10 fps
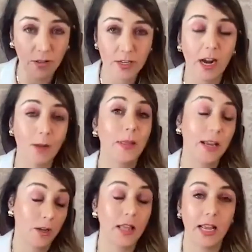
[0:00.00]
all the time
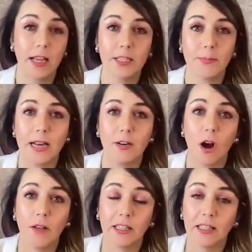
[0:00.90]
they
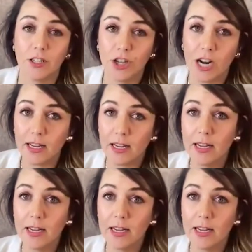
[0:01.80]
spend on the ClinCheck.